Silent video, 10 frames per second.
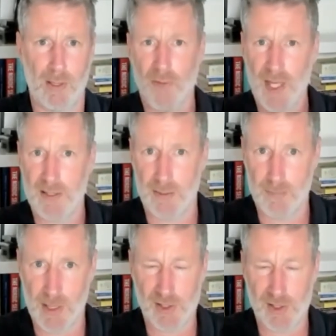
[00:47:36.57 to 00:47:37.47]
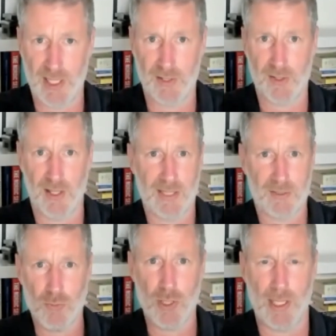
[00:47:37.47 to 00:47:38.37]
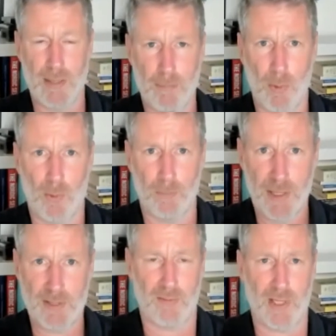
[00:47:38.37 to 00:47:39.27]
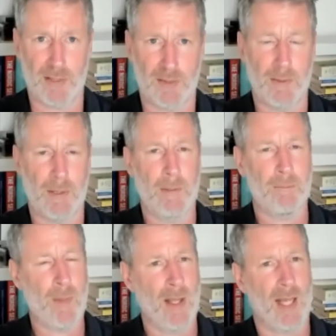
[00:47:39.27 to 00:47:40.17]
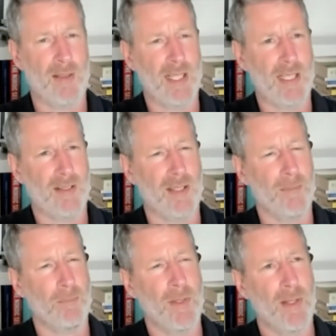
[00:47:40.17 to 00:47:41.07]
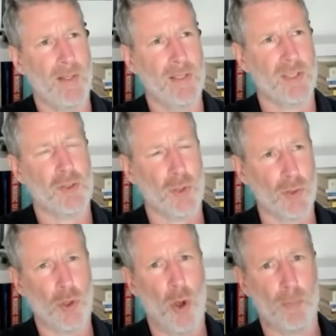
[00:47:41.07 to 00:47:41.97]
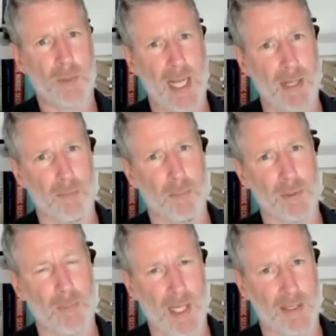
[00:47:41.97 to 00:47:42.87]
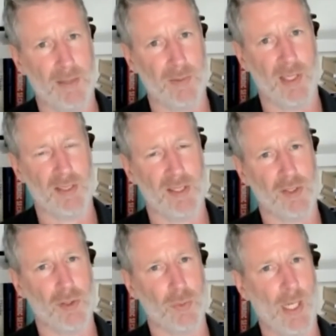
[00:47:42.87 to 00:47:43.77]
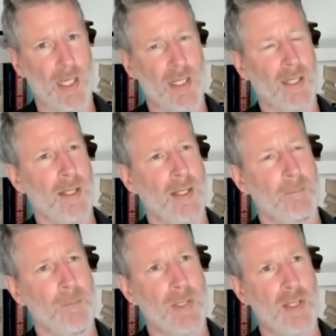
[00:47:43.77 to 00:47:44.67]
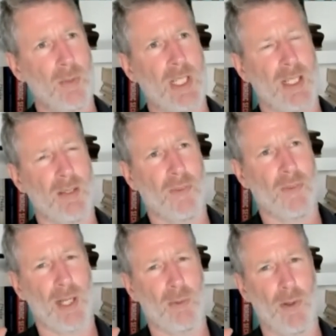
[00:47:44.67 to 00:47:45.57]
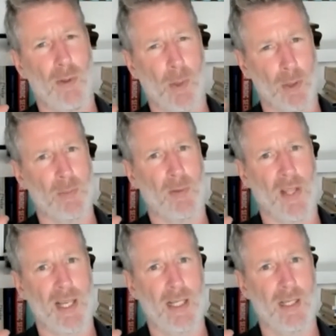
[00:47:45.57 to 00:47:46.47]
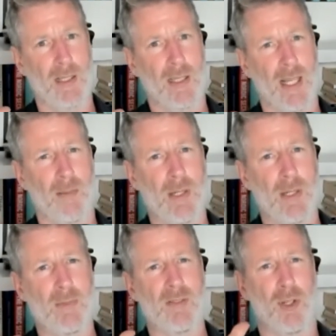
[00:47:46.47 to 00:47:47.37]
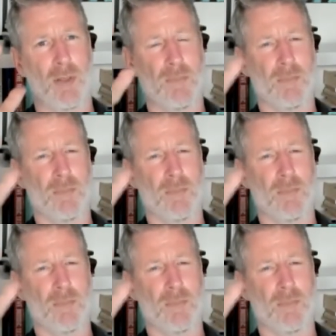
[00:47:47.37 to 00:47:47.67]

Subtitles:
that are affected by change. That's a really important piece of this. I think that there's a sort of top-down perspective to these issues where, we kind of feel like we're at the bottom of the hill and we've got to,